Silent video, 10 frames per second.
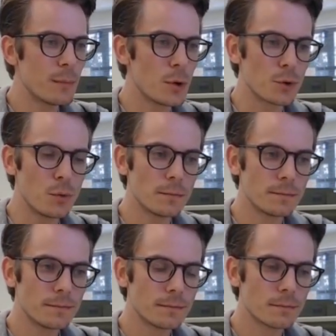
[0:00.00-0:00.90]
model
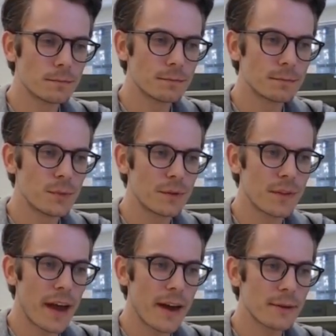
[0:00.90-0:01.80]
of
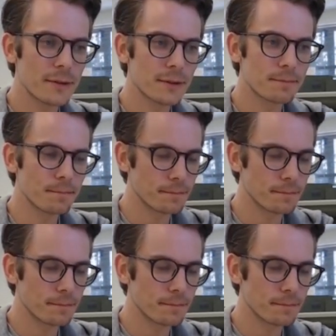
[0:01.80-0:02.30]
the house.